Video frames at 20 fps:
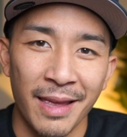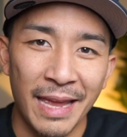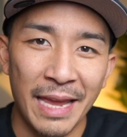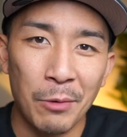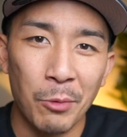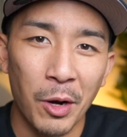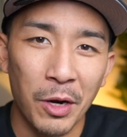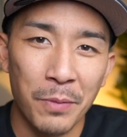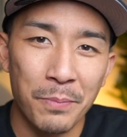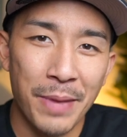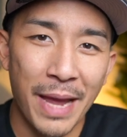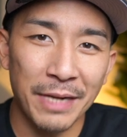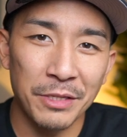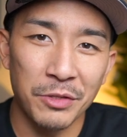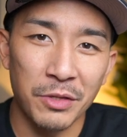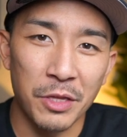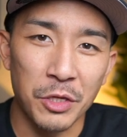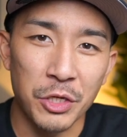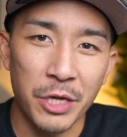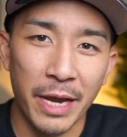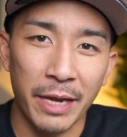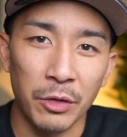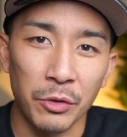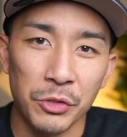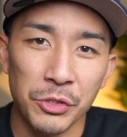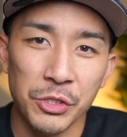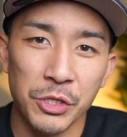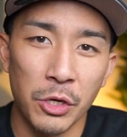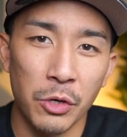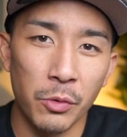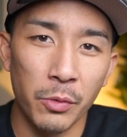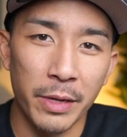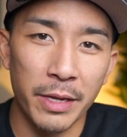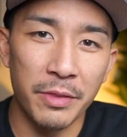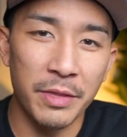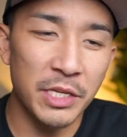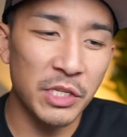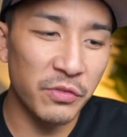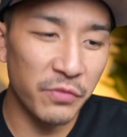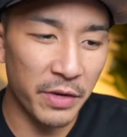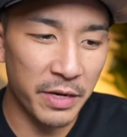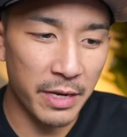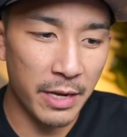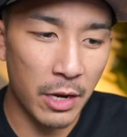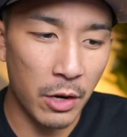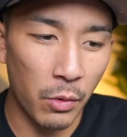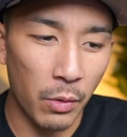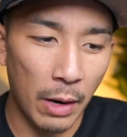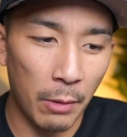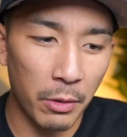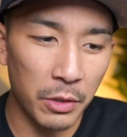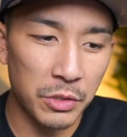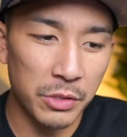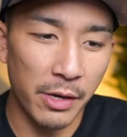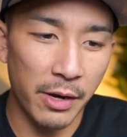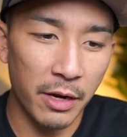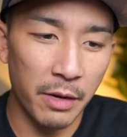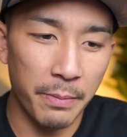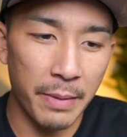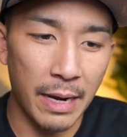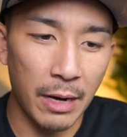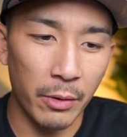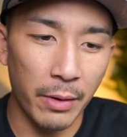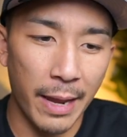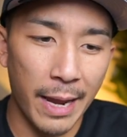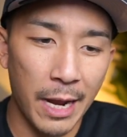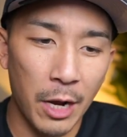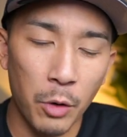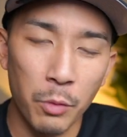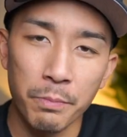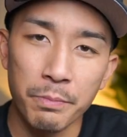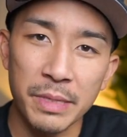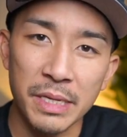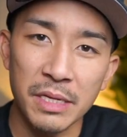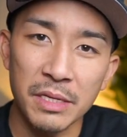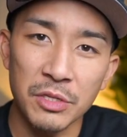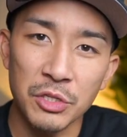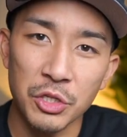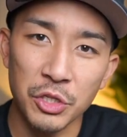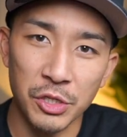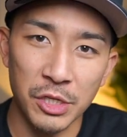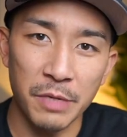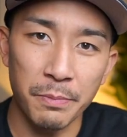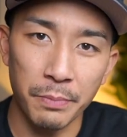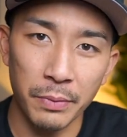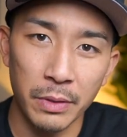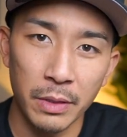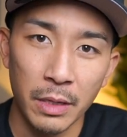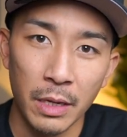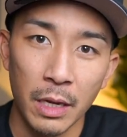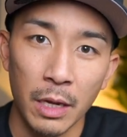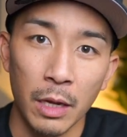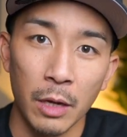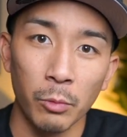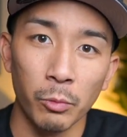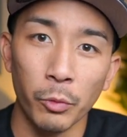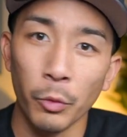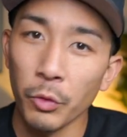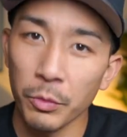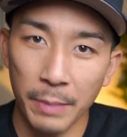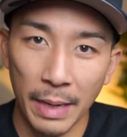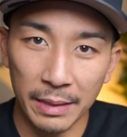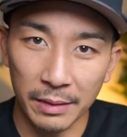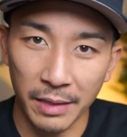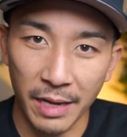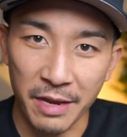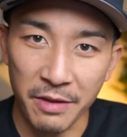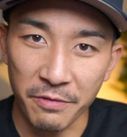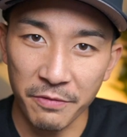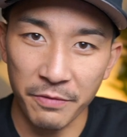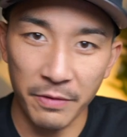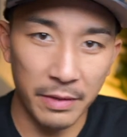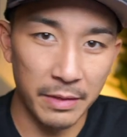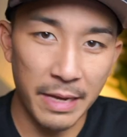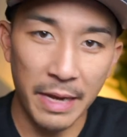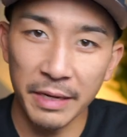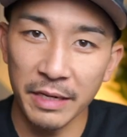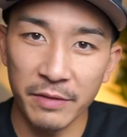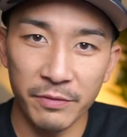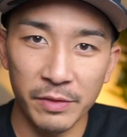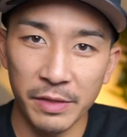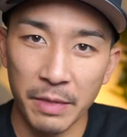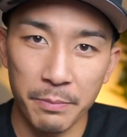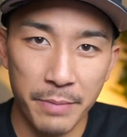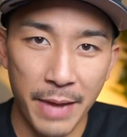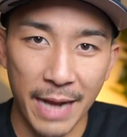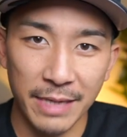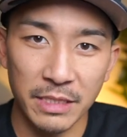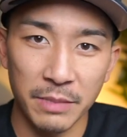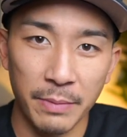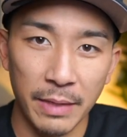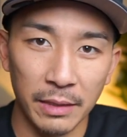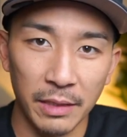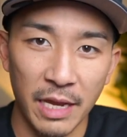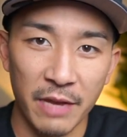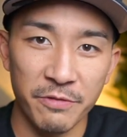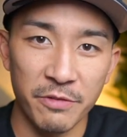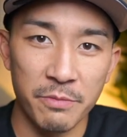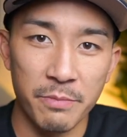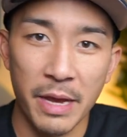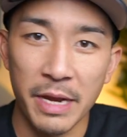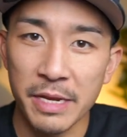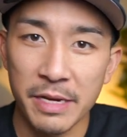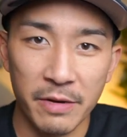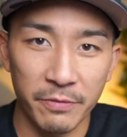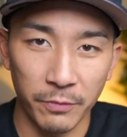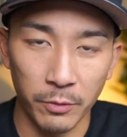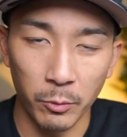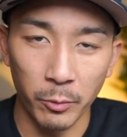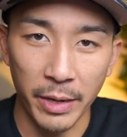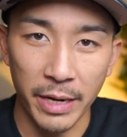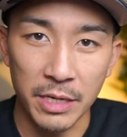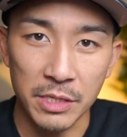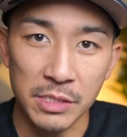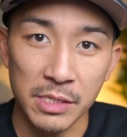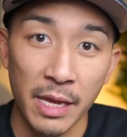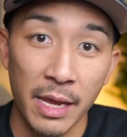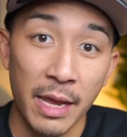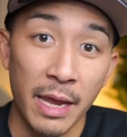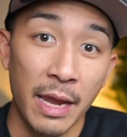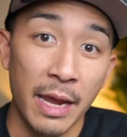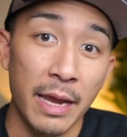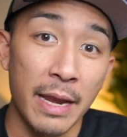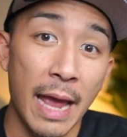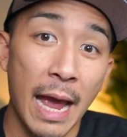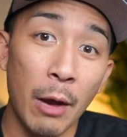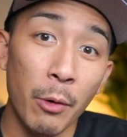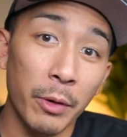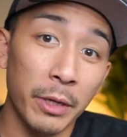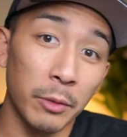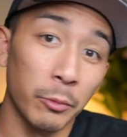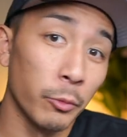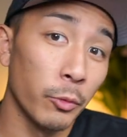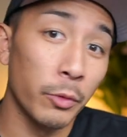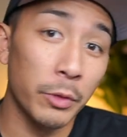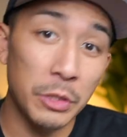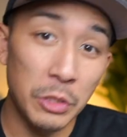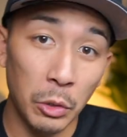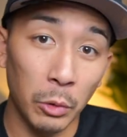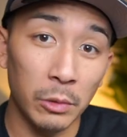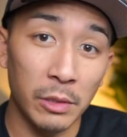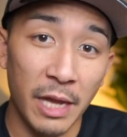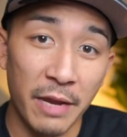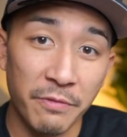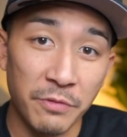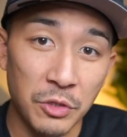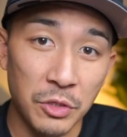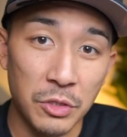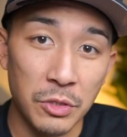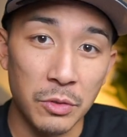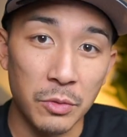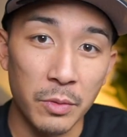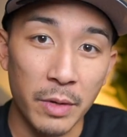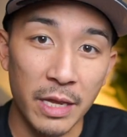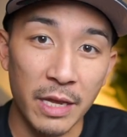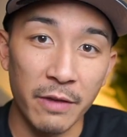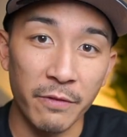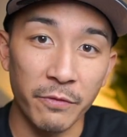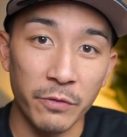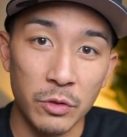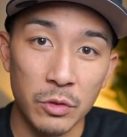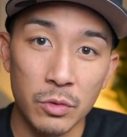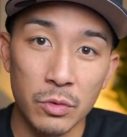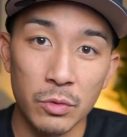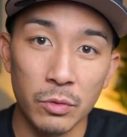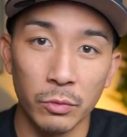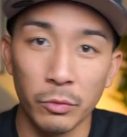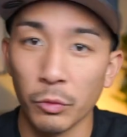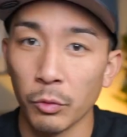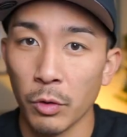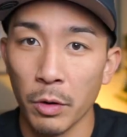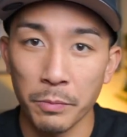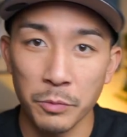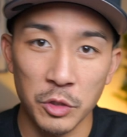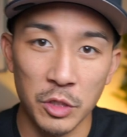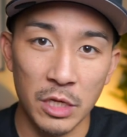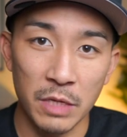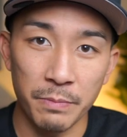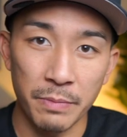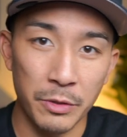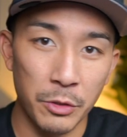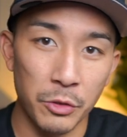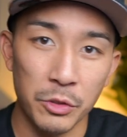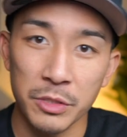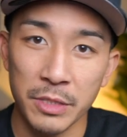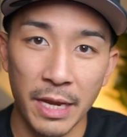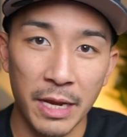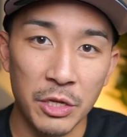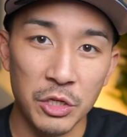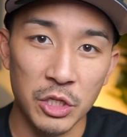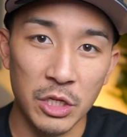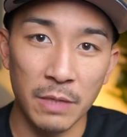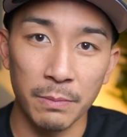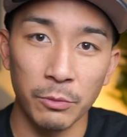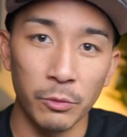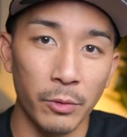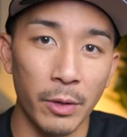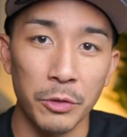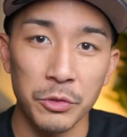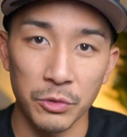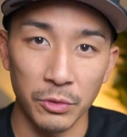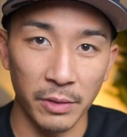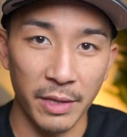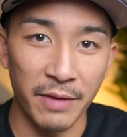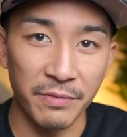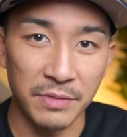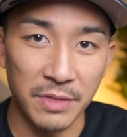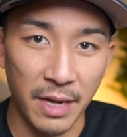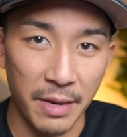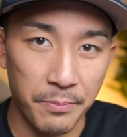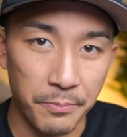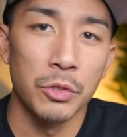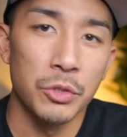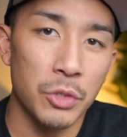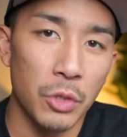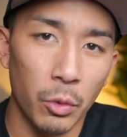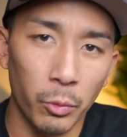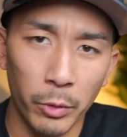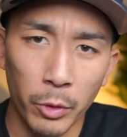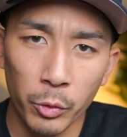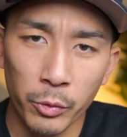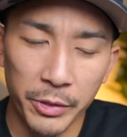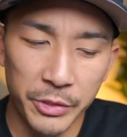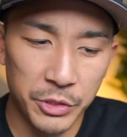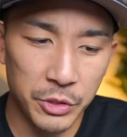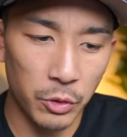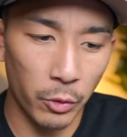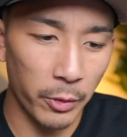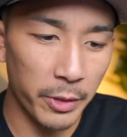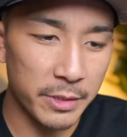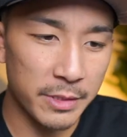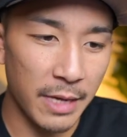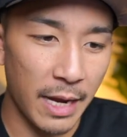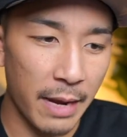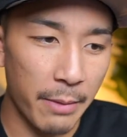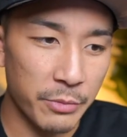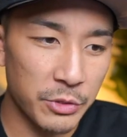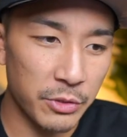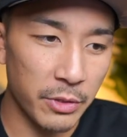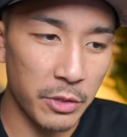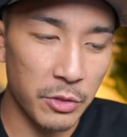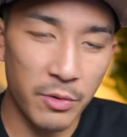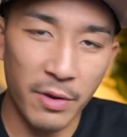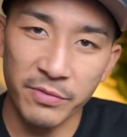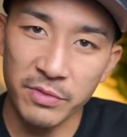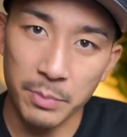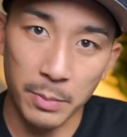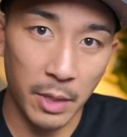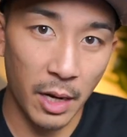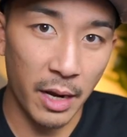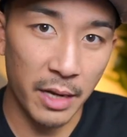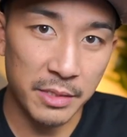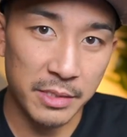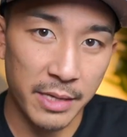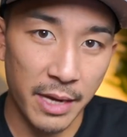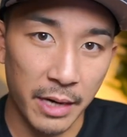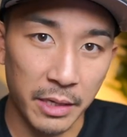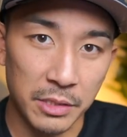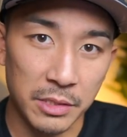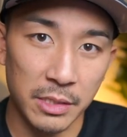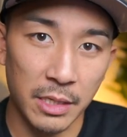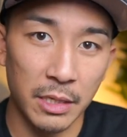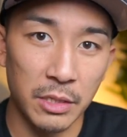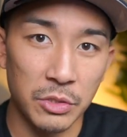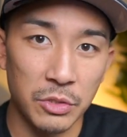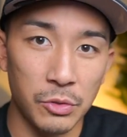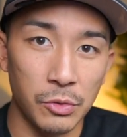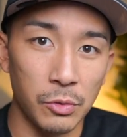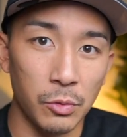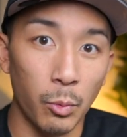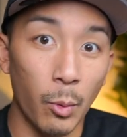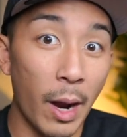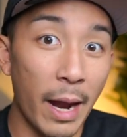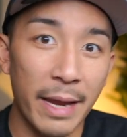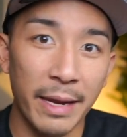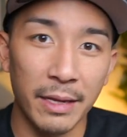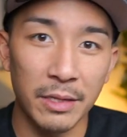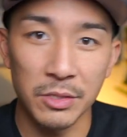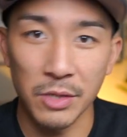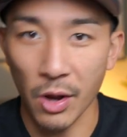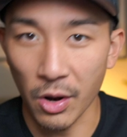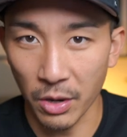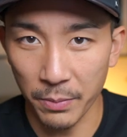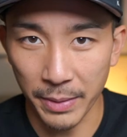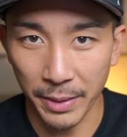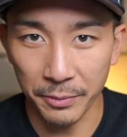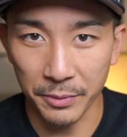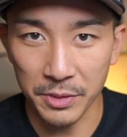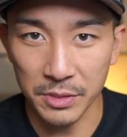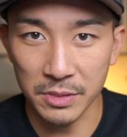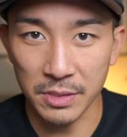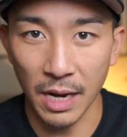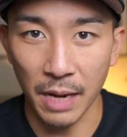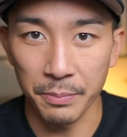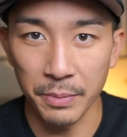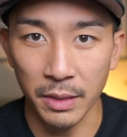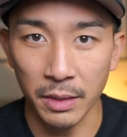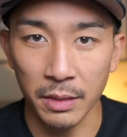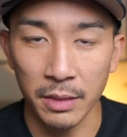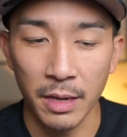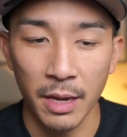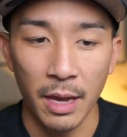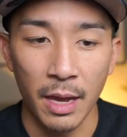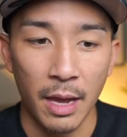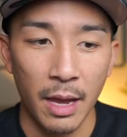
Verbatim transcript: Hey, welcome back to the channel. So in this video, I want to talk about how being cheap ruined my life and negatively impacted my life in many different ways, and how it can ruin your life too if you grew up cheap and you're staying cheap throughout your lifetime. So real quick story time so that you have some context into why I can talk about this topic.